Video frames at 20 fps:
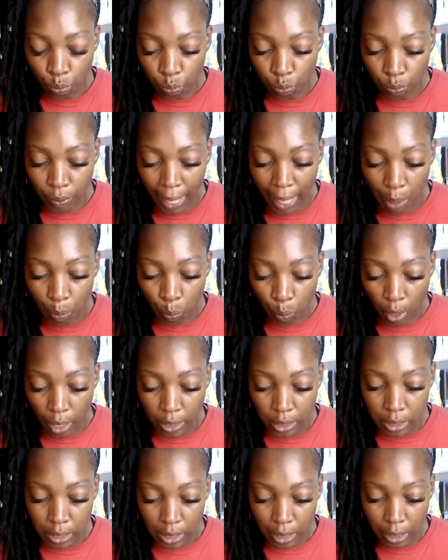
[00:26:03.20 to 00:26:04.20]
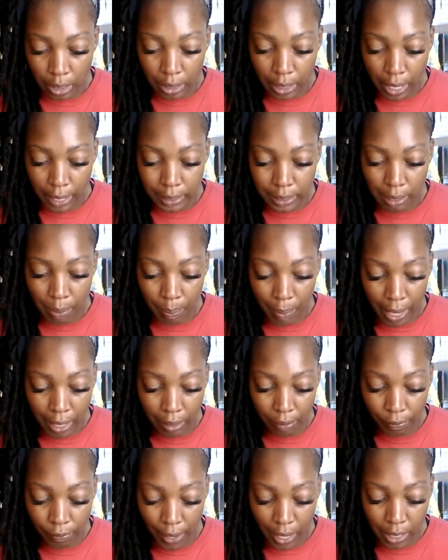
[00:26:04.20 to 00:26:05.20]
that one to get that to
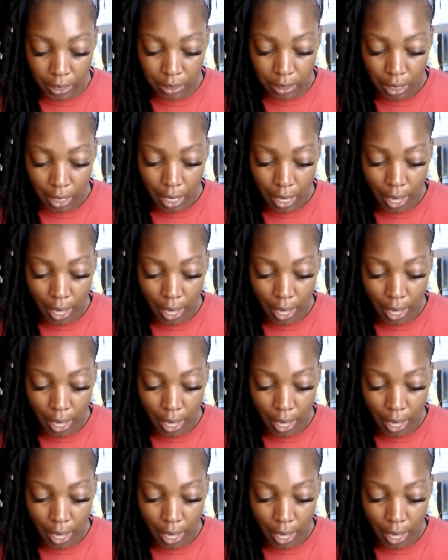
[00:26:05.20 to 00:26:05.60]
manifest.